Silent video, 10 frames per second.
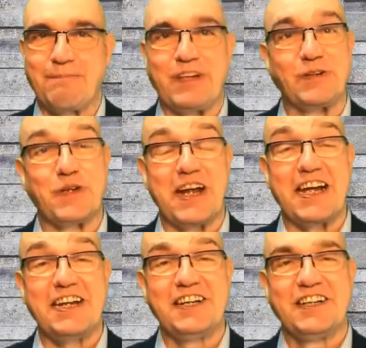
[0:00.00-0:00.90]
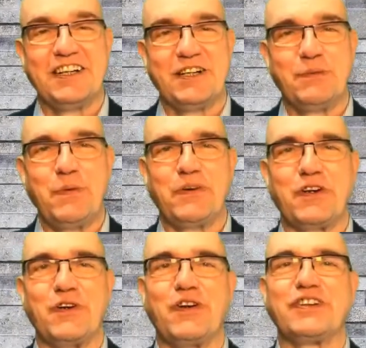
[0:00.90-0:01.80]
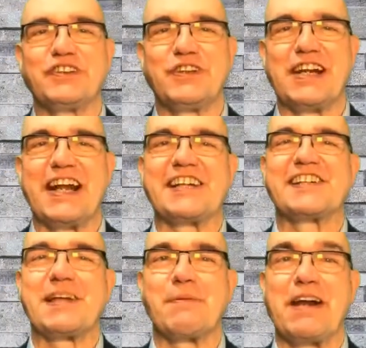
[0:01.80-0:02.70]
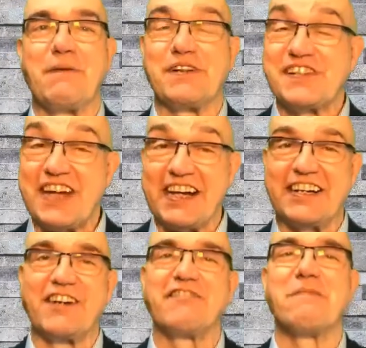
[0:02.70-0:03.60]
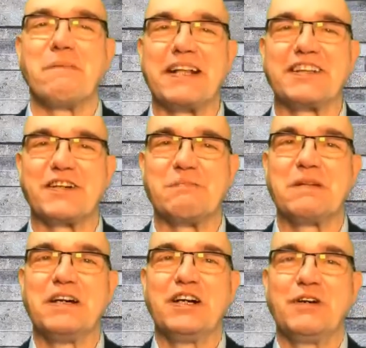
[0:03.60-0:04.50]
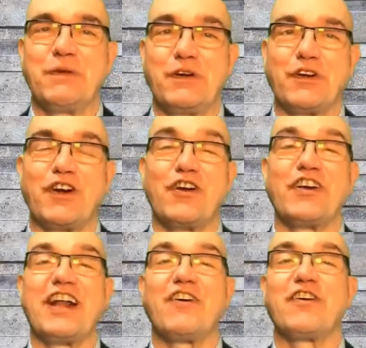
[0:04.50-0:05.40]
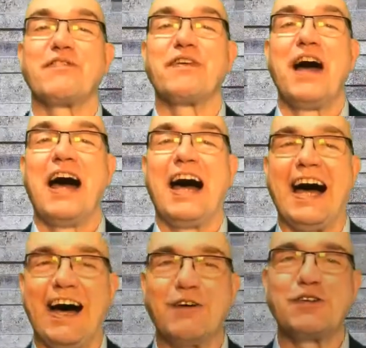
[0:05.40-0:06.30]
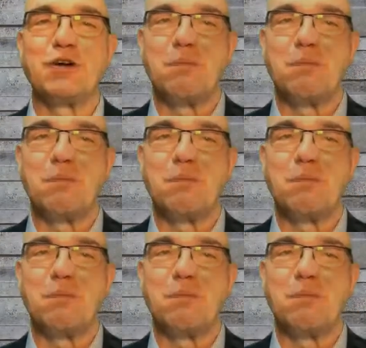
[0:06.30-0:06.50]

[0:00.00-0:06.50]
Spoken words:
Now today we will go on to the next step in our cycle of momentum. We're going to learn a lot of how to